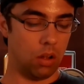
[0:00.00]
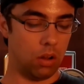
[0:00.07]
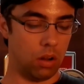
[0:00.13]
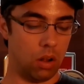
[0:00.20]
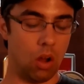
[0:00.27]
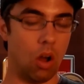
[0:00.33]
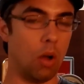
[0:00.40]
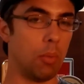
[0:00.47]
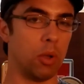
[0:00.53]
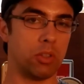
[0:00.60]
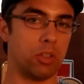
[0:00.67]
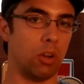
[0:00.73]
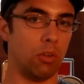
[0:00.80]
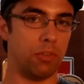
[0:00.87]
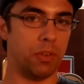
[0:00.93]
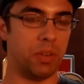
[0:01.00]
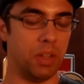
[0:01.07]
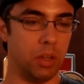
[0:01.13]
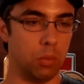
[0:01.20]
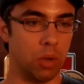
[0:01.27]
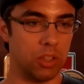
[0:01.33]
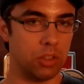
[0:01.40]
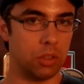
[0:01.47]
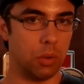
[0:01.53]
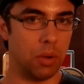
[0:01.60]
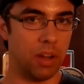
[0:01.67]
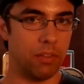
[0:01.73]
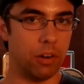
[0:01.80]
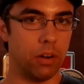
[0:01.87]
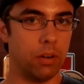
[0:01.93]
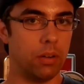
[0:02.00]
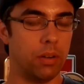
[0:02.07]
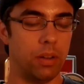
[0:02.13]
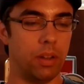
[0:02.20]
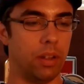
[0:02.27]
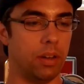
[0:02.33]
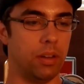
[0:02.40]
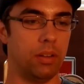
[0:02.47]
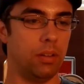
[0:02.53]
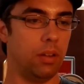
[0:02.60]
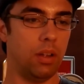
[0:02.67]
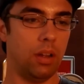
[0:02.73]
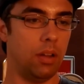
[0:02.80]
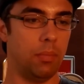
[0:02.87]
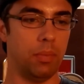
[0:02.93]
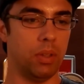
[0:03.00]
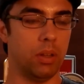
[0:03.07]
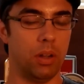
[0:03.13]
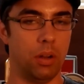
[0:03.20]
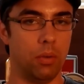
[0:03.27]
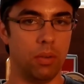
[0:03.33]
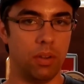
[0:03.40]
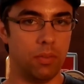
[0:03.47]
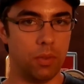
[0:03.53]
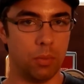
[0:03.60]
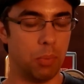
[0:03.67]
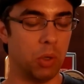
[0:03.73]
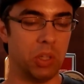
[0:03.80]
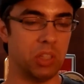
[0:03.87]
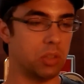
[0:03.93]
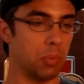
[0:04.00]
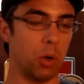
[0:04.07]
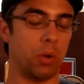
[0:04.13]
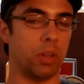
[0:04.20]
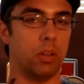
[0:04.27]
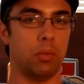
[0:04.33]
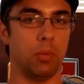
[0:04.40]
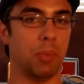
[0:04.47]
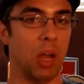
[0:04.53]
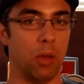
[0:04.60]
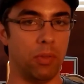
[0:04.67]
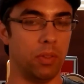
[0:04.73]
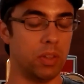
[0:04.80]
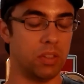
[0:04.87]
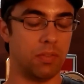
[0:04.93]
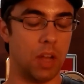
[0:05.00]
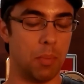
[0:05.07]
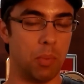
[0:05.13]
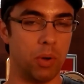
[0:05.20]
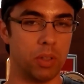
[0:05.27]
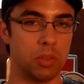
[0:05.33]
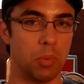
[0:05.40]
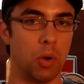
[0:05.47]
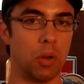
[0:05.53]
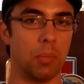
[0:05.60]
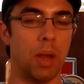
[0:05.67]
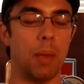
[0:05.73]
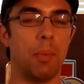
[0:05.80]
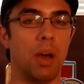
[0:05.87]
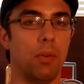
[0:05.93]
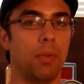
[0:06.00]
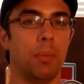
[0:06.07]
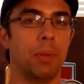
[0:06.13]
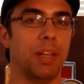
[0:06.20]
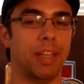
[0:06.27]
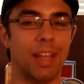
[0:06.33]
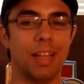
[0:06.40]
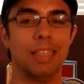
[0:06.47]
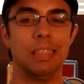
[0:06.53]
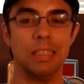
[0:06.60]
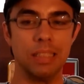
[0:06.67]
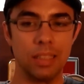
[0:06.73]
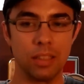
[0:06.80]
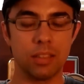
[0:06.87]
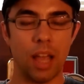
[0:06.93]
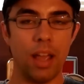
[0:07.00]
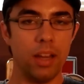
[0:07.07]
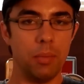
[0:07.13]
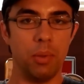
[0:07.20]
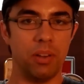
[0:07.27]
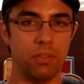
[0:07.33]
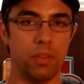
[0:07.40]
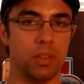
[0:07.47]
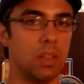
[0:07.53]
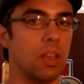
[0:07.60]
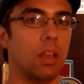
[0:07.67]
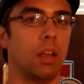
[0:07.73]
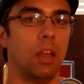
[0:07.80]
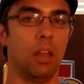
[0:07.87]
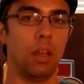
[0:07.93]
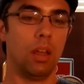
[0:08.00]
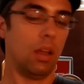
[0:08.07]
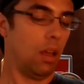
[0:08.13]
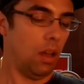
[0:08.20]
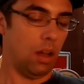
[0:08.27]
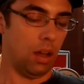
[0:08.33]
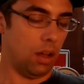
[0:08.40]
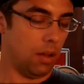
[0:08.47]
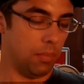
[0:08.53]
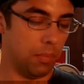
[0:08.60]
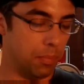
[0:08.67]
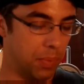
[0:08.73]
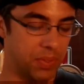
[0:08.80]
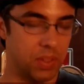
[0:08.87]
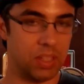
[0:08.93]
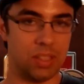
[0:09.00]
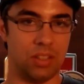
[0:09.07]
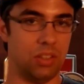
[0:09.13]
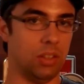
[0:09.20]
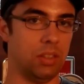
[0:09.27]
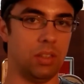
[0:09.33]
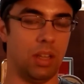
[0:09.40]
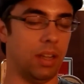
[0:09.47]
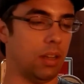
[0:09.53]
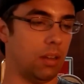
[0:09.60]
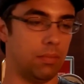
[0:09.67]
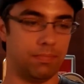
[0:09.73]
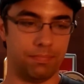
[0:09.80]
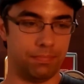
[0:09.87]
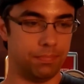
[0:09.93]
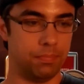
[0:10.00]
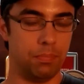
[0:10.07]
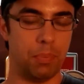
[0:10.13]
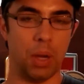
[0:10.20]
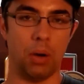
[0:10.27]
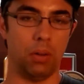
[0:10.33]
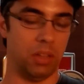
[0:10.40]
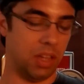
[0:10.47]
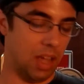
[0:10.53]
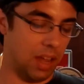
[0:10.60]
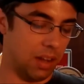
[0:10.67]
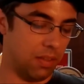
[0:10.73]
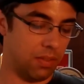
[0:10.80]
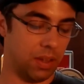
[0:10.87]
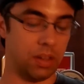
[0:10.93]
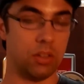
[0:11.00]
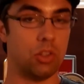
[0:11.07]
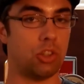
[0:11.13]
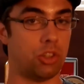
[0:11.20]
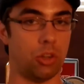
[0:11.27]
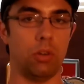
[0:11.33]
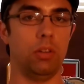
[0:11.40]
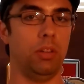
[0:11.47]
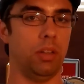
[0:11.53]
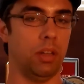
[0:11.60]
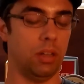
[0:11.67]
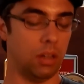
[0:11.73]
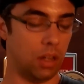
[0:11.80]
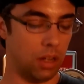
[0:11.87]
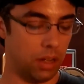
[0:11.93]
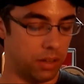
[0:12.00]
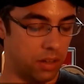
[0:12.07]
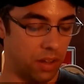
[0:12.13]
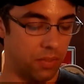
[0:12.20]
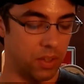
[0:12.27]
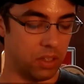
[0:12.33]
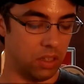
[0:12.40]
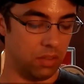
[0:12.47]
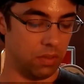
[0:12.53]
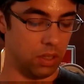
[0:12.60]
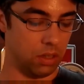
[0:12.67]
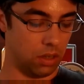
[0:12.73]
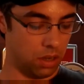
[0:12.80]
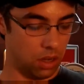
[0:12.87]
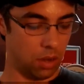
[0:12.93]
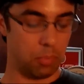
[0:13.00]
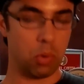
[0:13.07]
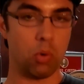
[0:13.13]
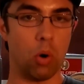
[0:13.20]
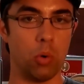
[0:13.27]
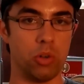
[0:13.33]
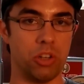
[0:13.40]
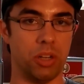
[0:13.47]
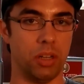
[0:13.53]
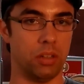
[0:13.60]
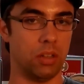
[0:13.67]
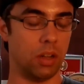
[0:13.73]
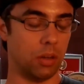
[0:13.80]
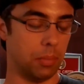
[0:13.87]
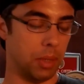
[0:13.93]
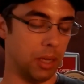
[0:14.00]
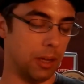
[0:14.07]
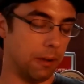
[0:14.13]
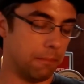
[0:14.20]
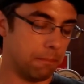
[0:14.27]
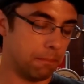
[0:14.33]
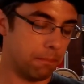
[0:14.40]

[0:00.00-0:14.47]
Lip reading: Almost no fatigue whatsoever, and if you're putting smoke in your mouth, at least if I'm putting smoke in my mouth, I'm going to get a little tiny bit of fatigue, but this is just like barely anything, and certainly nothing even approaching tongue bite.